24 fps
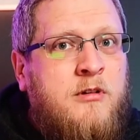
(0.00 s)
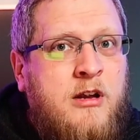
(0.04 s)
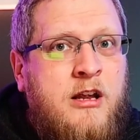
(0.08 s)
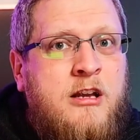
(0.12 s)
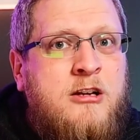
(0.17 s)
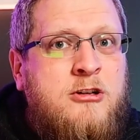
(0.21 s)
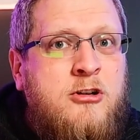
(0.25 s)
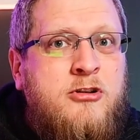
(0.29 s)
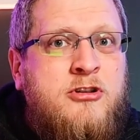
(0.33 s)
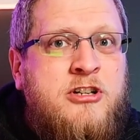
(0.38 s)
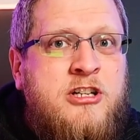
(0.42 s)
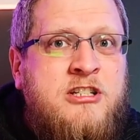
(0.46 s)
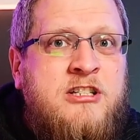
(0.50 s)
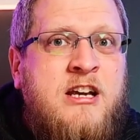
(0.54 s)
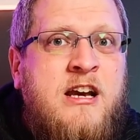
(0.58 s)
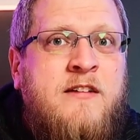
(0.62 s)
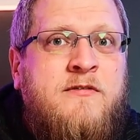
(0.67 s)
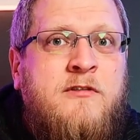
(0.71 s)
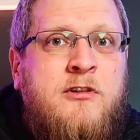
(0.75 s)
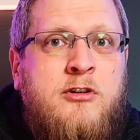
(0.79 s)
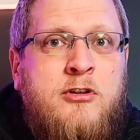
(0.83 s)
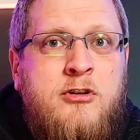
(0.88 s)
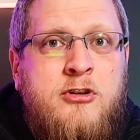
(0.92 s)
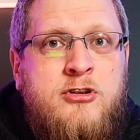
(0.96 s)
as long as it's
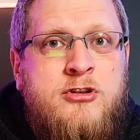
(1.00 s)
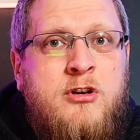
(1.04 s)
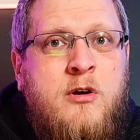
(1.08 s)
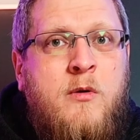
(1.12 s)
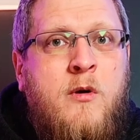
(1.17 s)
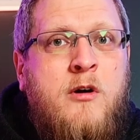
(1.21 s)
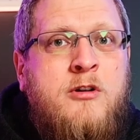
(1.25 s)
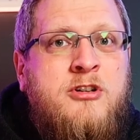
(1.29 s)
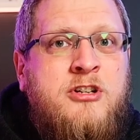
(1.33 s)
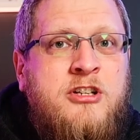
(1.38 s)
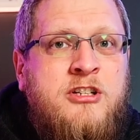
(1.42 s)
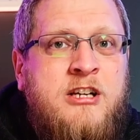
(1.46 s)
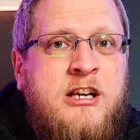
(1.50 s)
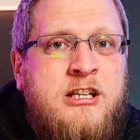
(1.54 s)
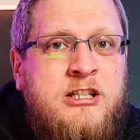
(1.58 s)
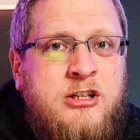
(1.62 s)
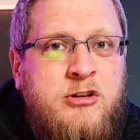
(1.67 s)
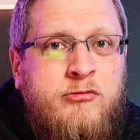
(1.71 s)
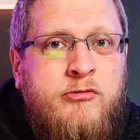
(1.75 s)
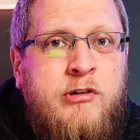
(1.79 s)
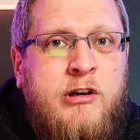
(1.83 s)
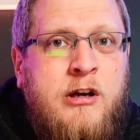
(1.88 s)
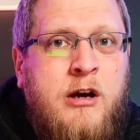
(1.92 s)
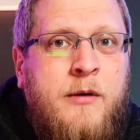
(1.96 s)
safe to do so, I'd suggest
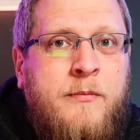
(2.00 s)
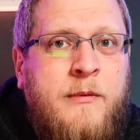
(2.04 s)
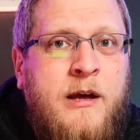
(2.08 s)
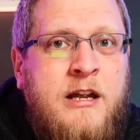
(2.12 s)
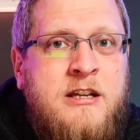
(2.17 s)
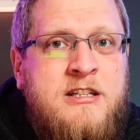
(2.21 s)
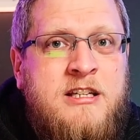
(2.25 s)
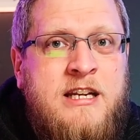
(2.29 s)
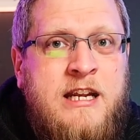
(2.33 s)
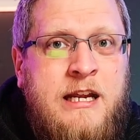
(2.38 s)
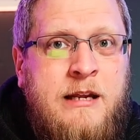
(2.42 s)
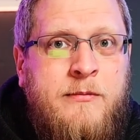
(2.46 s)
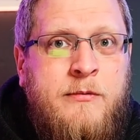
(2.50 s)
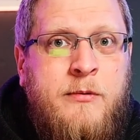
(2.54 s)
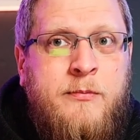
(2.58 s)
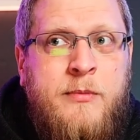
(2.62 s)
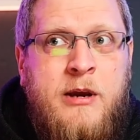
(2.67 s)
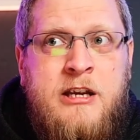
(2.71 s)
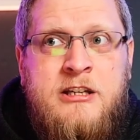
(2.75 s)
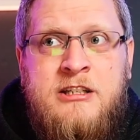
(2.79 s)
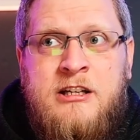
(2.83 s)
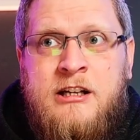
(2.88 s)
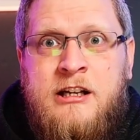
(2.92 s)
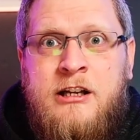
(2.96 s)
you ring up that team and
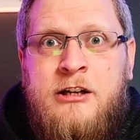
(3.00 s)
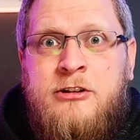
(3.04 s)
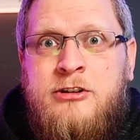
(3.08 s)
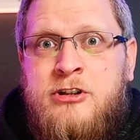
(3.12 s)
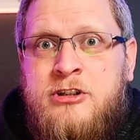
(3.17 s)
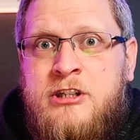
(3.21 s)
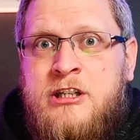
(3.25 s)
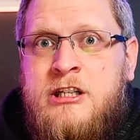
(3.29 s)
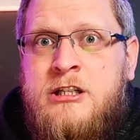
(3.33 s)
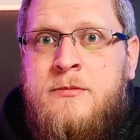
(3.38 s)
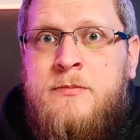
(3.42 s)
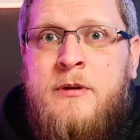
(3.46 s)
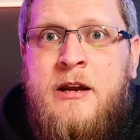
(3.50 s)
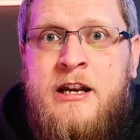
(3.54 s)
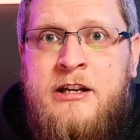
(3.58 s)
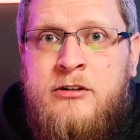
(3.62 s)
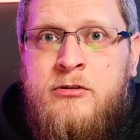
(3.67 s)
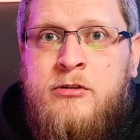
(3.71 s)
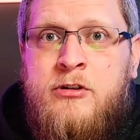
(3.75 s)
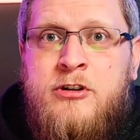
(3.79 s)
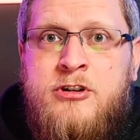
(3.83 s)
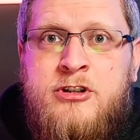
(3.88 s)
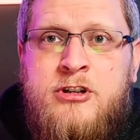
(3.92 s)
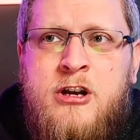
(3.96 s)
basically just explain
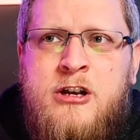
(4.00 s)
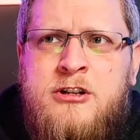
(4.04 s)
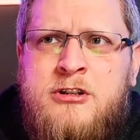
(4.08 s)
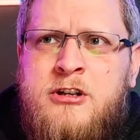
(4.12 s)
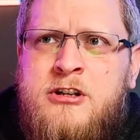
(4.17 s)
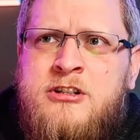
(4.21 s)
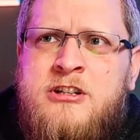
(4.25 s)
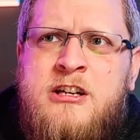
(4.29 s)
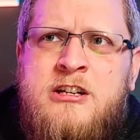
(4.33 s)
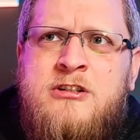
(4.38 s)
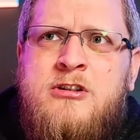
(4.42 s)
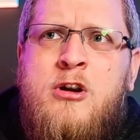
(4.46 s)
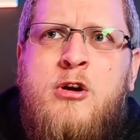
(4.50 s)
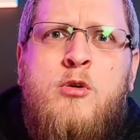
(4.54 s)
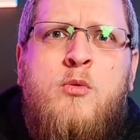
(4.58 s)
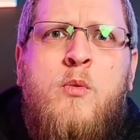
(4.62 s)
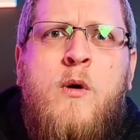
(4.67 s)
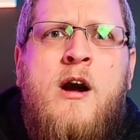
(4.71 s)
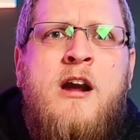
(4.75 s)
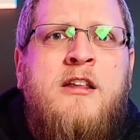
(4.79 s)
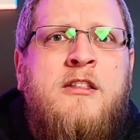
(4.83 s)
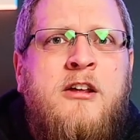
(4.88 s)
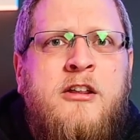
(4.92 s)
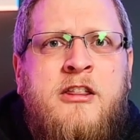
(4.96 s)
your concerns, because there's no
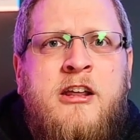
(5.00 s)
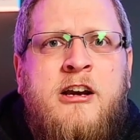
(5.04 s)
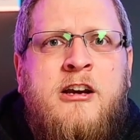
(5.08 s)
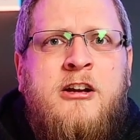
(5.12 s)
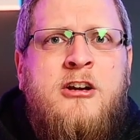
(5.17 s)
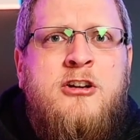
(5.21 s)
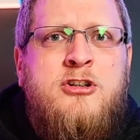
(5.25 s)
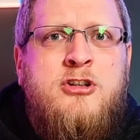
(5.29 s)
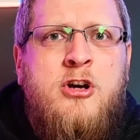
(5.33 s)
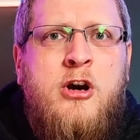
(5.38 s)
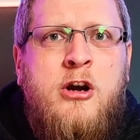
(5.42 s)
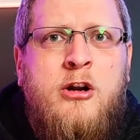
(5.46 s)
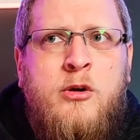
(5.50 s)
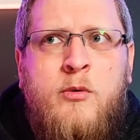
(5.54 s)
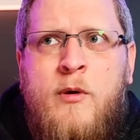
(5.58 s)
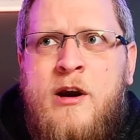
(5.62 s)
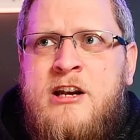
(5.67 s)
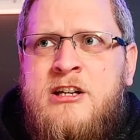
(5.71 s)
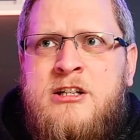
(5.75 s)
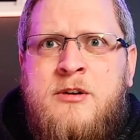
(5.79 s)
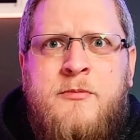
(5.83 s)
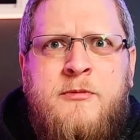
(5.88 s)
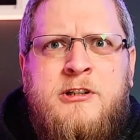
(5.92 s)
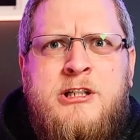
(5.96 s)
way that they're going to turn
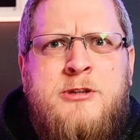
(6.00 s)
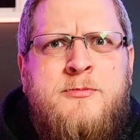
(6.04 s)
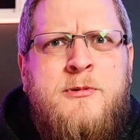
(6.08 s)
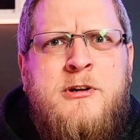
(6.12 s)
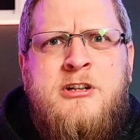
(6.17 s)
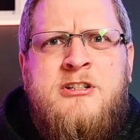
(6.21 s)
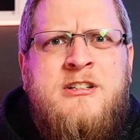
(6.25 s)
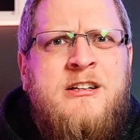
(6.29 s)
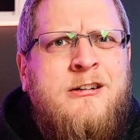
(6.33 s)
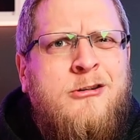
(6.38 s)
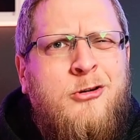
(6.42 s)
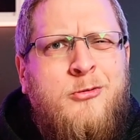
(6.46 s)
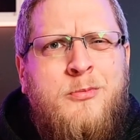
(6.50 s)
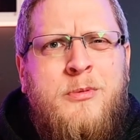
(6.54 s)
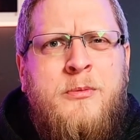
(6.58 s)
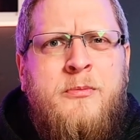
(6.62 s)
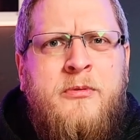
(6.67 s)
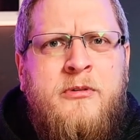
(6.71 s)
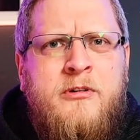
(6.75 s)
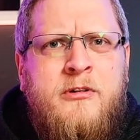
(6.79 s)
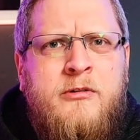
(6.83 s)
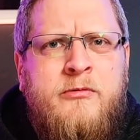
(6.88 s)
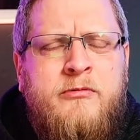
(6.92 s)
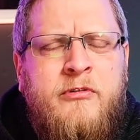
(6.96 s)
away someone just because they've not been
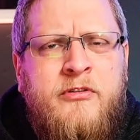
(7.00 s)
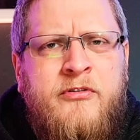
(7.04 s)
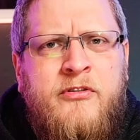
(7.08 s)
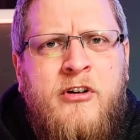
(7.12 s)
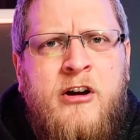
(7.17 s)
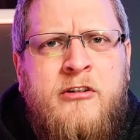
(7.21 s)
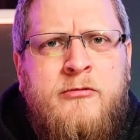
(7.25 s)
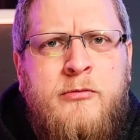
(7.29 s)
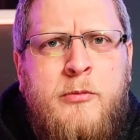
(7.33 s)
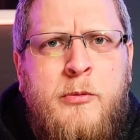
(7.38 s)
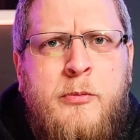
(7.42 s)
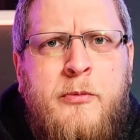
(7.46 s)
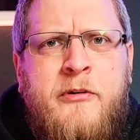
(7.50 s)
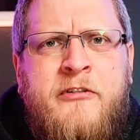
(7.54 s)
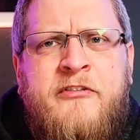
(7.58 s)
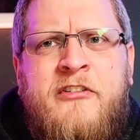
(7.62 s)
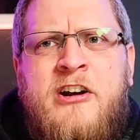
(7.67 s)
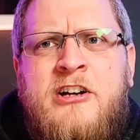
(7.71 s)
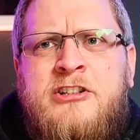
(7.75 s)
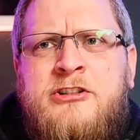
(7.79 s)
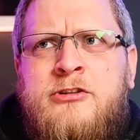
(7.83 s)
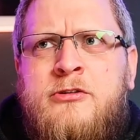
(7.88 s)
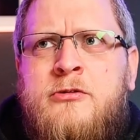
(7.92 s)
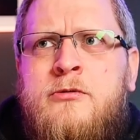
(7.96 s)
referred from a
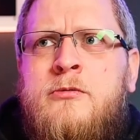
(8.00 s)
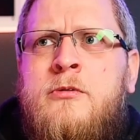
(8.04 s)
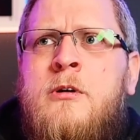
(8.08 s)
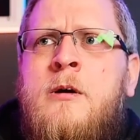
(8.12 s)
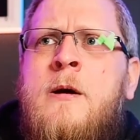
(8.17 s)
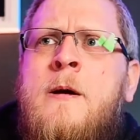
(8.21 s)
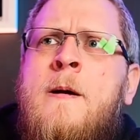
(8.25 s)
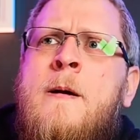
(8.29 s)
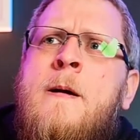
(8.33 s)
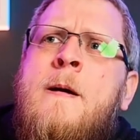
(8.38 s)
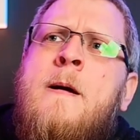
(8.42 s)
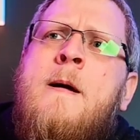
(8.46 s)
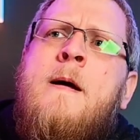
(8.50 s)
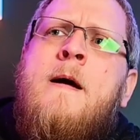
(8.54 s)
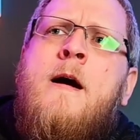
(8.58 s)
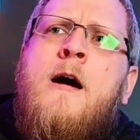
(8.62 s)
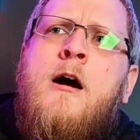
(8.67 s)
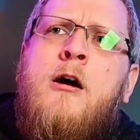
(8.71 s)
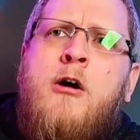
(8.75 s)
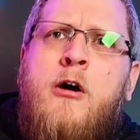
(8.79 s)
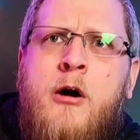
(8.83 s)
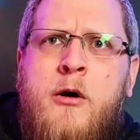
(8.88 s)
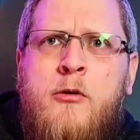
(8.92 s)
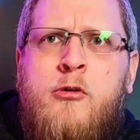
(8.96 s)
professional.
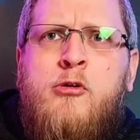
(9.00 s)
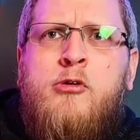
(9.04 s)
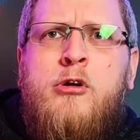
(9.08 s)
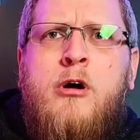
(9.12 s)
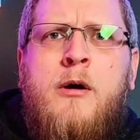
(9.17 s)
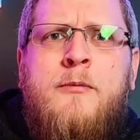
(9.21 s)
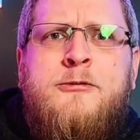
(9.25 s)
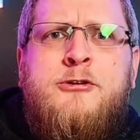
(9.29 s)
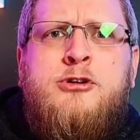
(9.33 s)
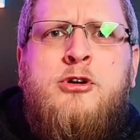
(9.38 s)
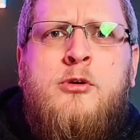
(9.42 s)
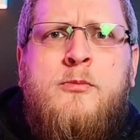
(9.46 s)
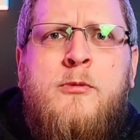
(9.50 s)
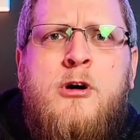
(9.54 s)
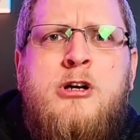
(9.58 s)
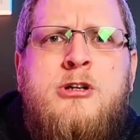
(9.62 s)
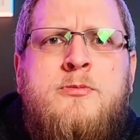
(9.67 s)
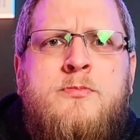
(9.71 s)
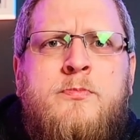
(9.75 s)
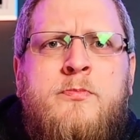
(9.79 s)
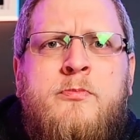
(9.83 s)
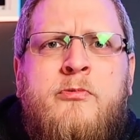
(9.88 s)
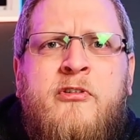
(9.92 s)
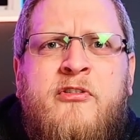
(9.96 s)
Although I'm sure
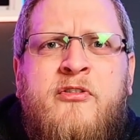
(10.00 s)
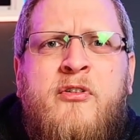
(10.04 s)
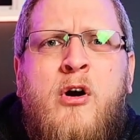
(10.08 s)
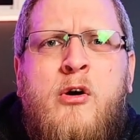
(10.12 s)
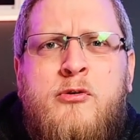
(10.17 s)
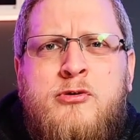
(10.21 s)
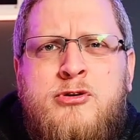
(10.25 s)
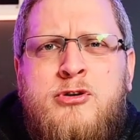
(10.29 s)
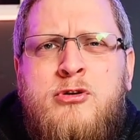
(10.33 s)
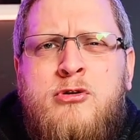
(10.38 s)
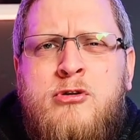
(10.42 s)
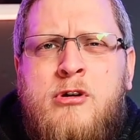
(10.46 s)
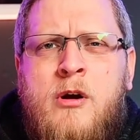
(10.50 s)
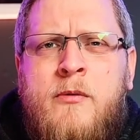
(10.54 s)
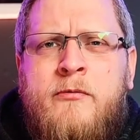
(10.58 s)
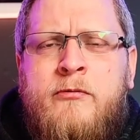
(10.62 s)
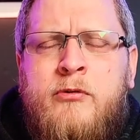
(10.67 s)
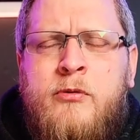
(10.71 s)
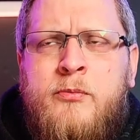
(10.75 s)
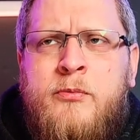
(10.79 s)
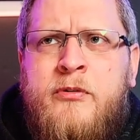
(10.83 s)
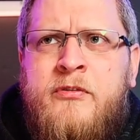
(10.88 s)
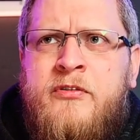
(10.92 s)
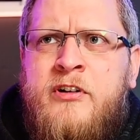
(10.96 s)
most referrals do come
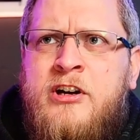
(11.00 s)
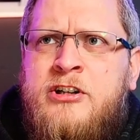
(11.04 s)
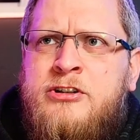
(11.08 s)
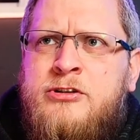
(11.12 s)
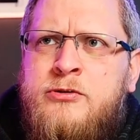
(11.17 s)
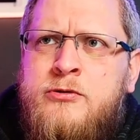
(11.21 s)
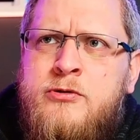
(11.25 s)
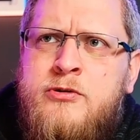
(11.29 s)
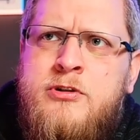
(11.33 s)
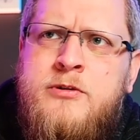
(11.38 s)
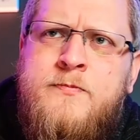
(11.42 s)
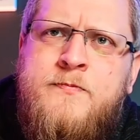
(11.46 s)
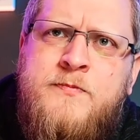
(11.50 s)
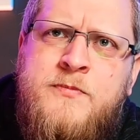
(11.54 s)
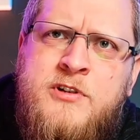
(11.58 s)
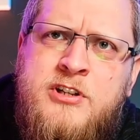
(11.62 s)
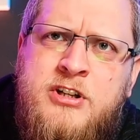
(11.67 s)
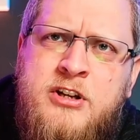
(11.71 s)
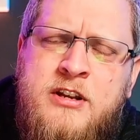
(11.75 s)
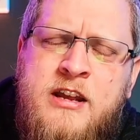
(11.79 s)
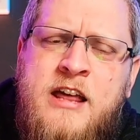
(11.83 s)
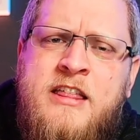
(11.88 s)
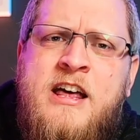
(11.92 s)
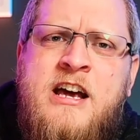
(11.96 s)
from professionals.
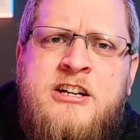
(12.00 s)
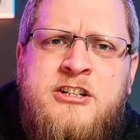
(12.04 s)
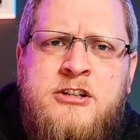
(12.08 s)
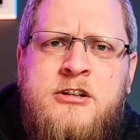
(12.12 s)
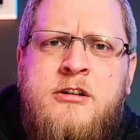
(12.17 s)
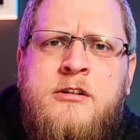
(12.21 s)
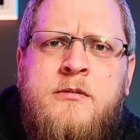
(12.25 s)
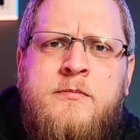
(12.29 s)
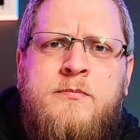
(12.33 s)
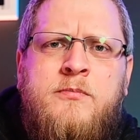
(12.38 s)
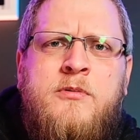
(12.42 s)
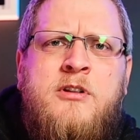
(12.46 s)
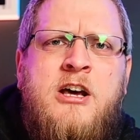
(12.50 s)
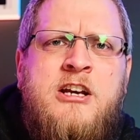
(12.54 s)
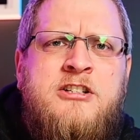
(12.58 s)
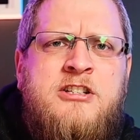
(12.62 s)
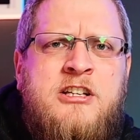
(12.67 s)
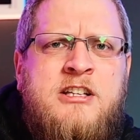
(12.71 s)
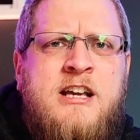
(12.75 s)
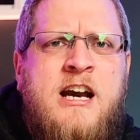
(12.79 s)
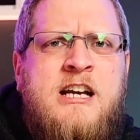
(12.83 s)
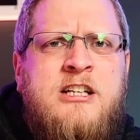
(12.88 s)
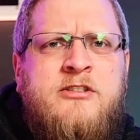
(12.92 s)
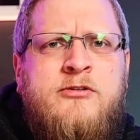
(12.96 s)
So yeah, that's the
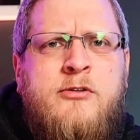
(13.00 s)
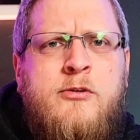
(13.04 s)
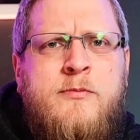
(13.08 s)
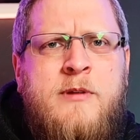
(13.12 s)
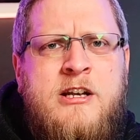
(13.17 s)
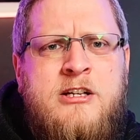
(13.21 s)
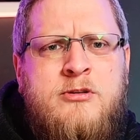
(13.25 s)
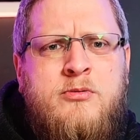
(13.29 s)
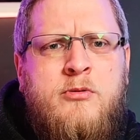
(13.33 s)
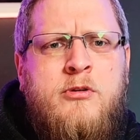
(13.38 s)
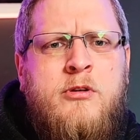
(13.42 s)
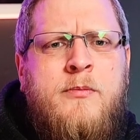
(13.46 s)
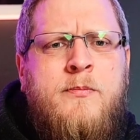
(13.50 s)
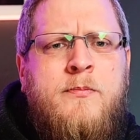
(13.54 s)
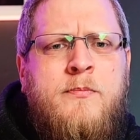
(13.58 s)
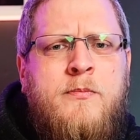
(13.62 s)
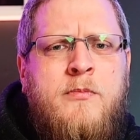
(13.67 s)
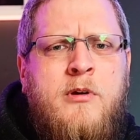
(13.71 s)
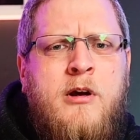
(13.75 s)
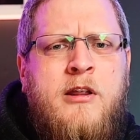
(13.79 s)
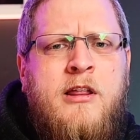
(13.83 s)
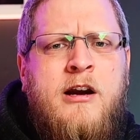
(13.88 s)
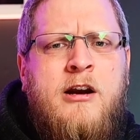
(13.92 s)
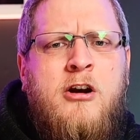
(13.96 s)
dash form. That's what
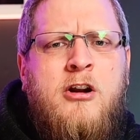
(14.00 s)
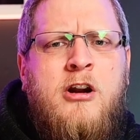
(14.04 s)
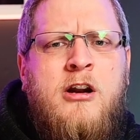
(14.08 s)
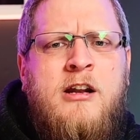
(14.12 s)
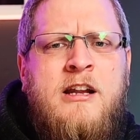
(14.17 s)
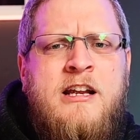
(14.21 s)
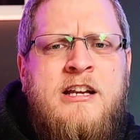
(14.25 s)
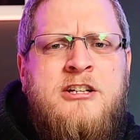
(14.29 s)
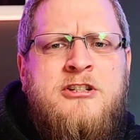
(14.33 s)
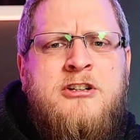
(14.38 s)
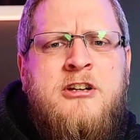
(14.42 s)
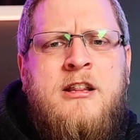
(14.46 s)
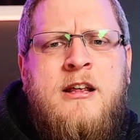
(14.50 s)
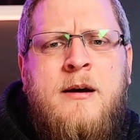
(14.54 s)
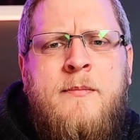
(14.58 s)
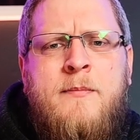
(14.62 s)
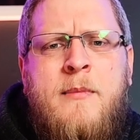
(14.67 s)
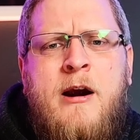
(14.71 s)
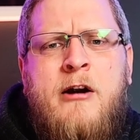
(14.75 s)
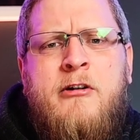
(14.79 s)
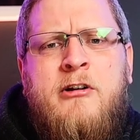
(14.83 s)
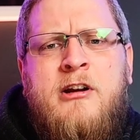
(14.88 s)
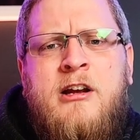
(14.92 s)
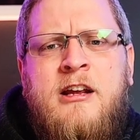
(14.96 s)
that kind of leads to that
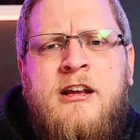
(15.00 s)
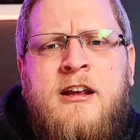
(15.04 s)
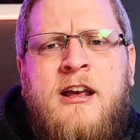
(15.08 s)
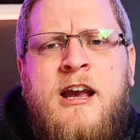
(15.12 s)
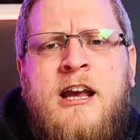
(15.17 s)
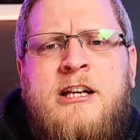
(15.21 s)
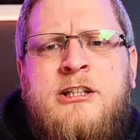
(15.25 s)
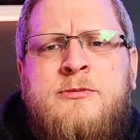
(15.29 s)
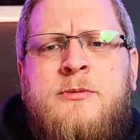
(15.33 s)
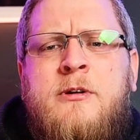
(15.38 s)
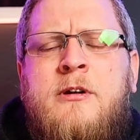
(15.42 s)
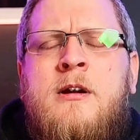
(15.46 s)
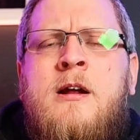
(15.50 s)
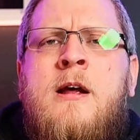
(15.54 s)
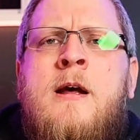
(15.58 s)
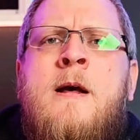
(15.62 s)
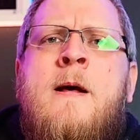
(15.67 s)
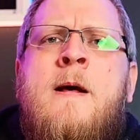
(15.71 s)
MAREC engagement.